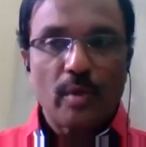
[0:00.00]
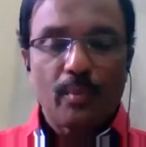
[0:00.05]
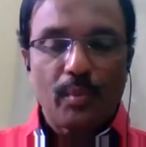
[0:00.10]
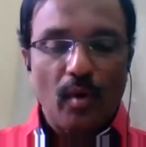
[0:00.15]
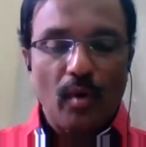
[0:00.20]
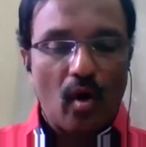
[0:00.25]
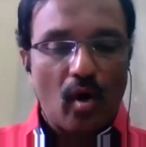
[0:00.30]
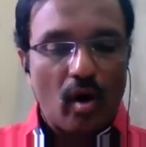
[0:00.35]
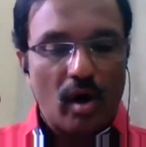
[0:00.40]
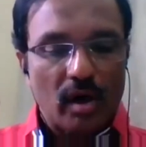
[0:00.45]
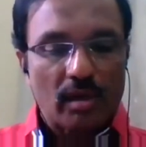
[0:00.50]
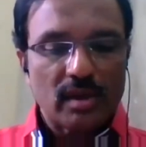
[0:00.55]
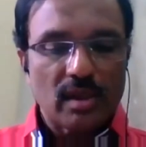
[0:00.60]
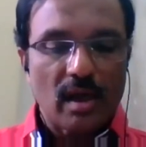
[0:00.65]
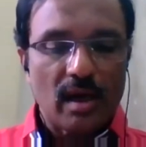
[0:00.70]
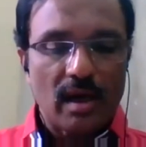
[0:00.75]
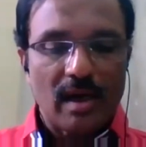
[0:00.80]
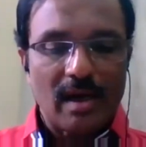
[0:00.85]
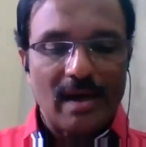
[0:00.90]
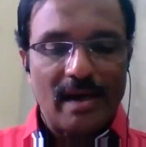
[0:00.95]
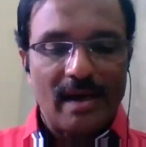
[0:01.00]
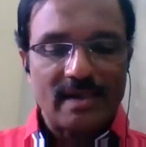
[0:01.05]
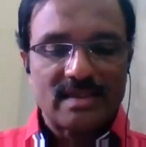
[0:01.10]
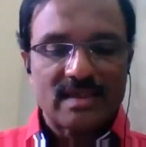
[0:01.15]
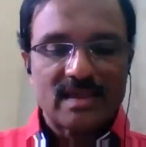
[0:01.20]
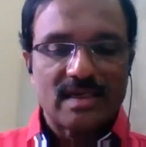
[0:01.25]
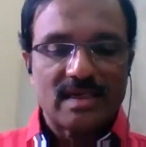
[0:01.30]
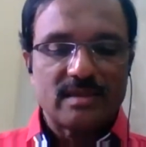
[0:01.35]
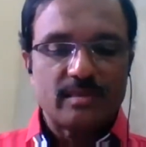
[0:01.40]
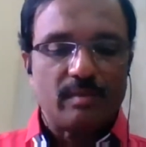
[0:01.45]
on the
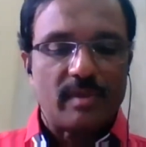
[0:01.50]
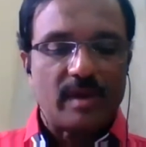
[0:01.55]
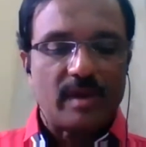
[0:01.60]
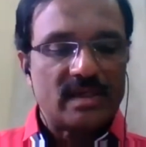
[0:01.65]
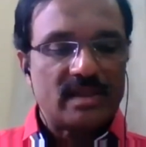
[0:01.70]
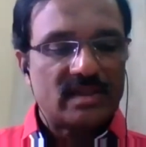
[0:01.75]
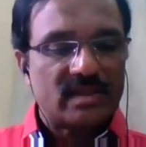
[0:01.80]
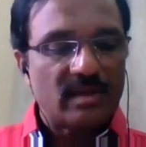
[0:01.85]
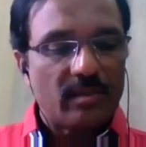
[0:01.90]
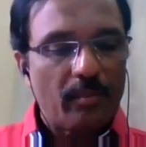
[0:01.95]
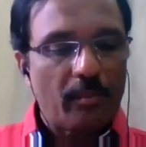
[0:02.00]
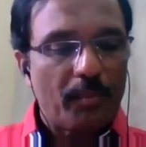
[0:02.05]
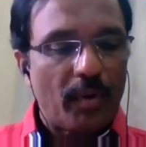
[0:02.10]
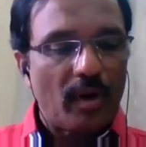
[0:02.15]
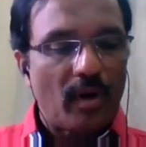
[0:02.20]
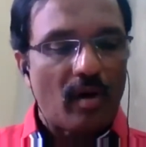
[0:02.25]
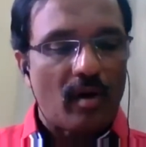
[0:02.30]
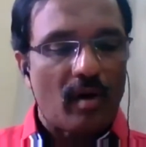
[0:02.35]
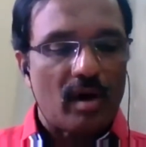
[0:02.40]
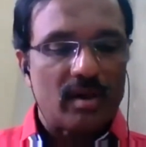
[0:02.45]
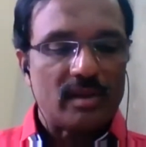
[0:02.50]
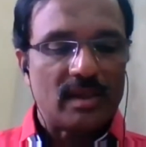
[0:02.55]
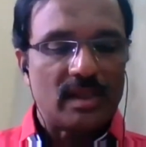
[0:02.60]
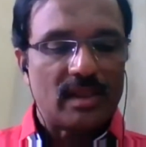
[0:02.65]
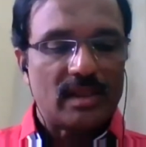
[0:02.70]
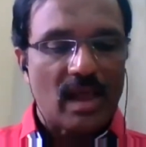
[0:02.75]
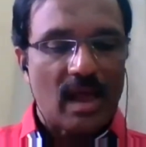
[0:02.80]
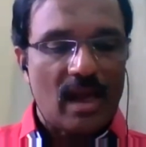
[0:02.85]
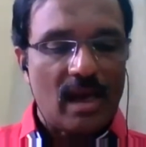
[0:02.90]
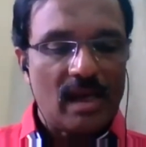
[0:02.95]
discus but simple on the
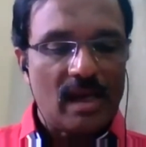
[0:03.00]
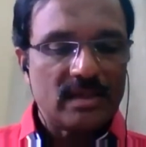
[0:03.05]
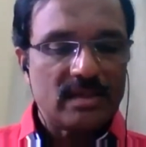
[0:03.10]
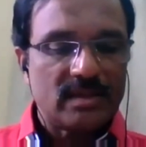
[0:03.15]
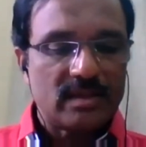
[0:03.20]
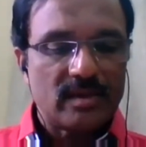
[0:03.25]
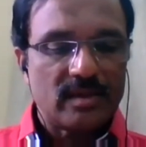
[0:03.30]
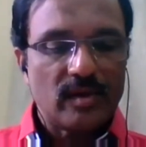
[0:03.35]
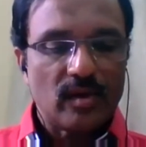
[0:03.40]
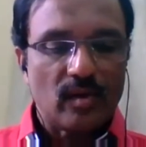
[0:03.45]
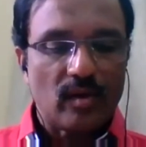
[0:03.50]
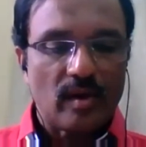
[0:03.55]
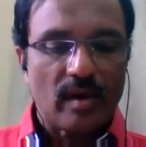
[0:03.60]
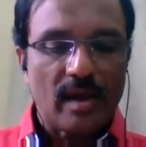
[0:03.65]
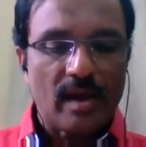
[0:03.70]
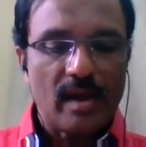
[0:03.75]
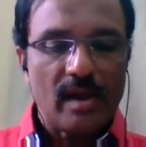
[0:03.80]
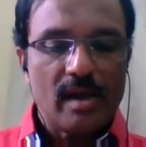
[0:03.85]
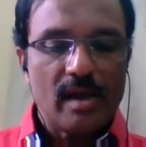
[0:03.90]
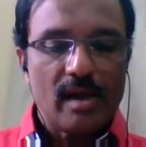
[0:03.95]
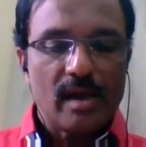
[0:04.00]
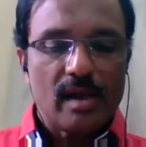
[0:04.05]
thallus, okay.